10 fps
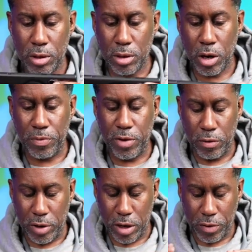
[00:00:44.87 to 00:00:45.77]
Oh, there
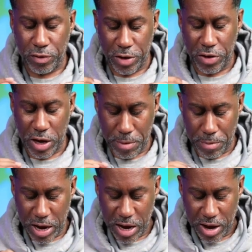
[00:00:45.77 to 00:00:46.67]
we go. So I think I
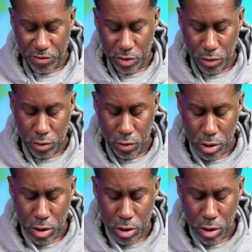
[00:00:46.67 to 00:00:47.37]
may have to,